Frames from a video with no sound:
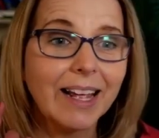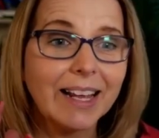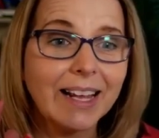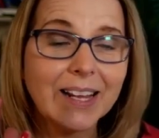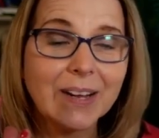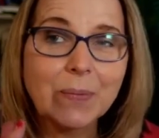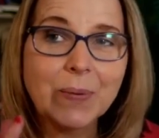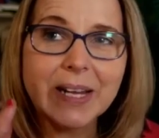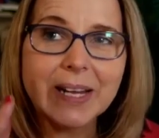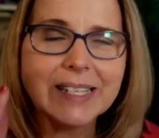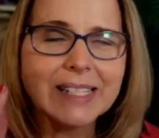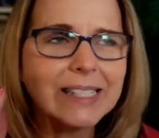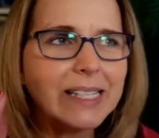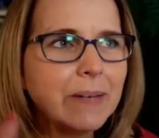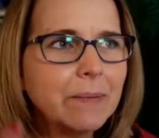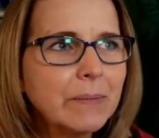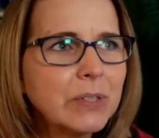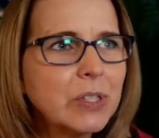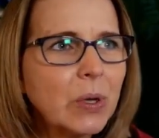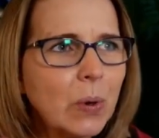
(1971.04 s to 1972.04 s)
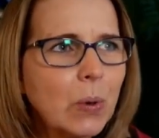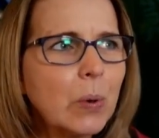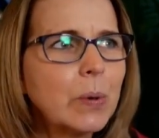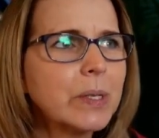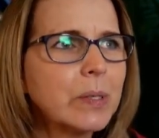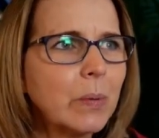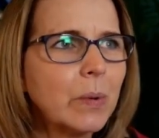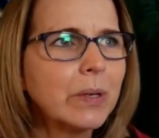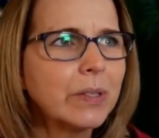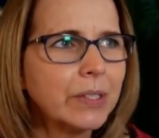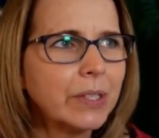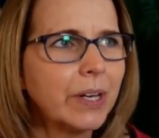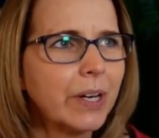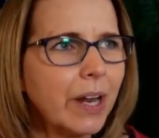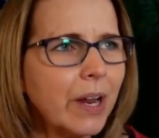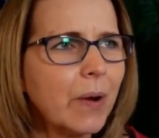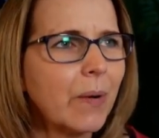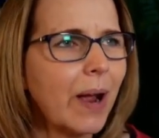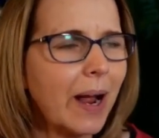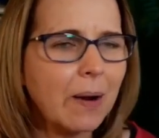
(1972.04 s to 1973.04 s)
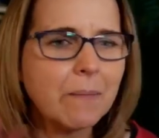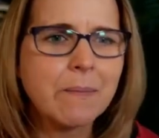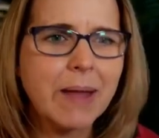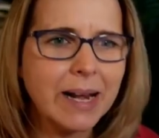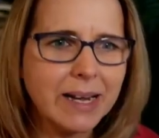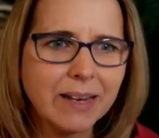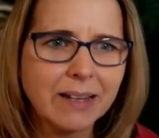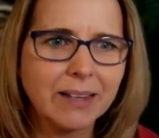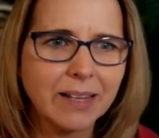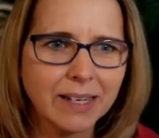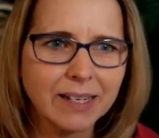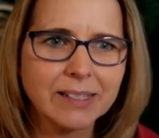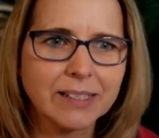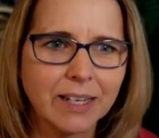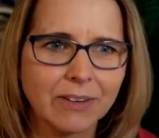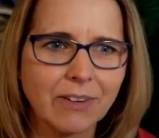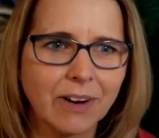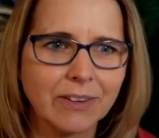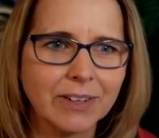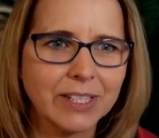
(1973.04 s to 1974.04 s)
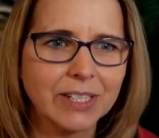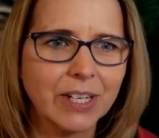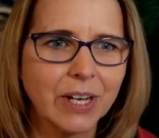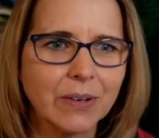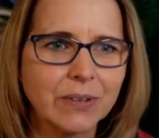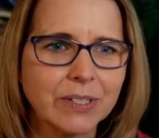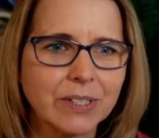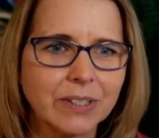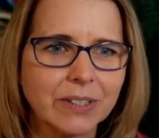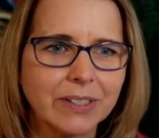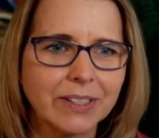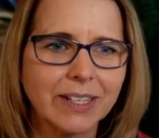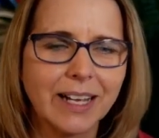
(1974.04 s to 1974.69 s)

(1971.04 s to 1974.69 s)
we seem to always want to know how many things there are in total.